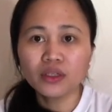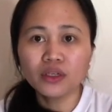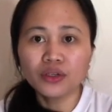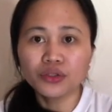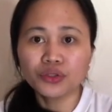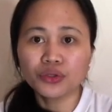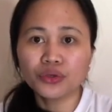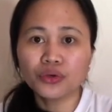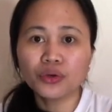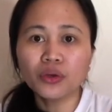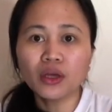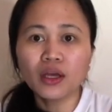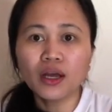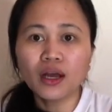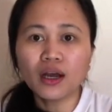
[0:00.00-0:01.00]
so
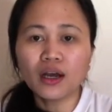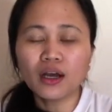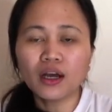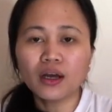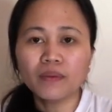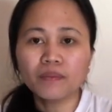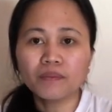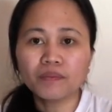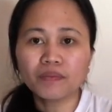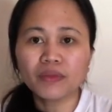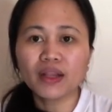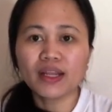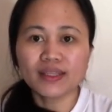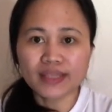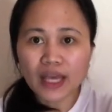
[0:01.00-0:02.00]

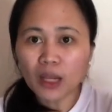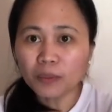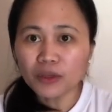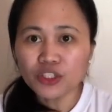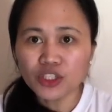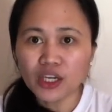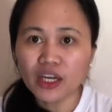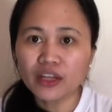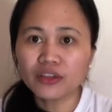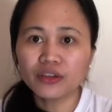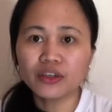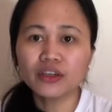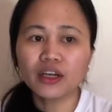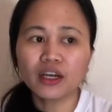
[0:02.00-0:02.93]
let's help each other.